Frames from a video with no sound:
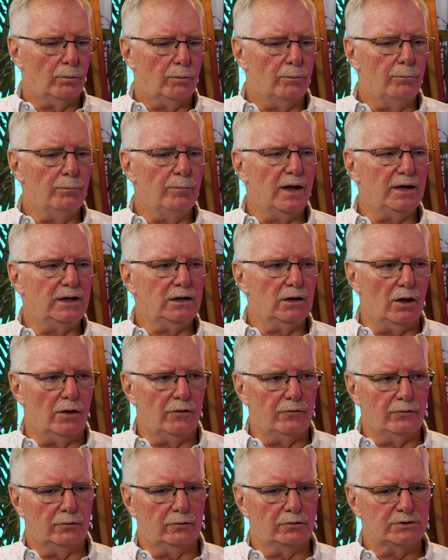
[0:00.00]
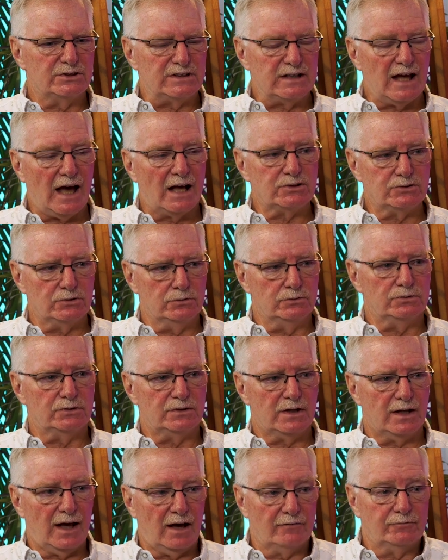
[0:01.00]
many other statutes
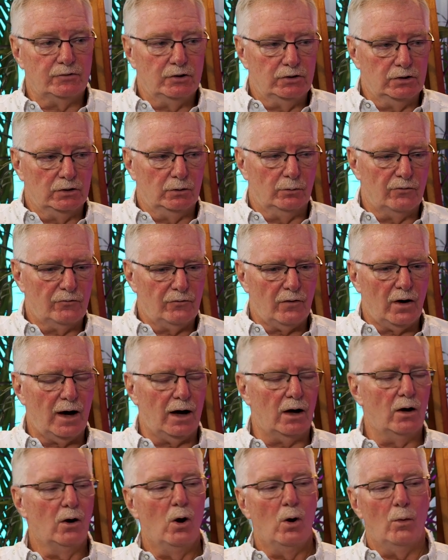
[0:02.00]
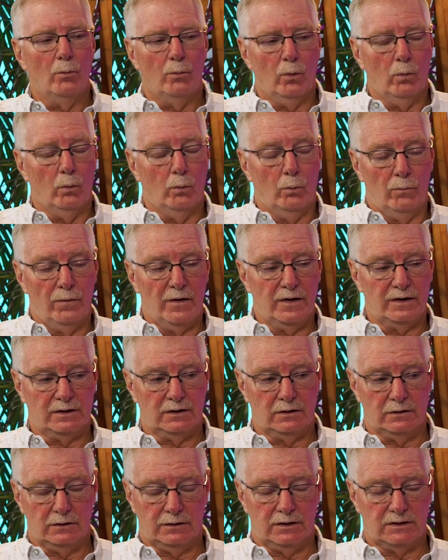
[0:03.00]
that have to deal with fire. But
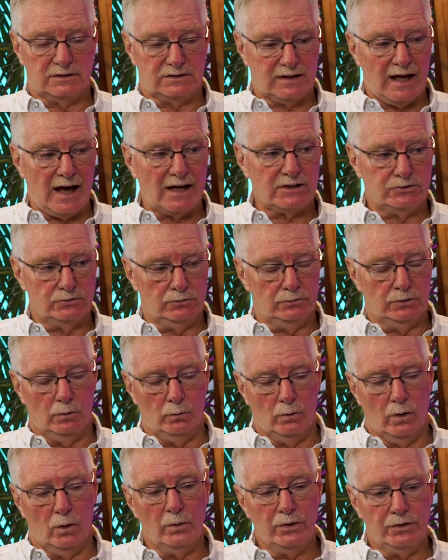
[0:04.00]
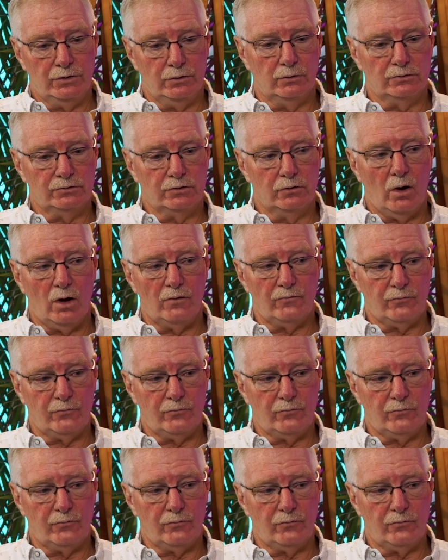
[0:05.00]
the statute and what we do as law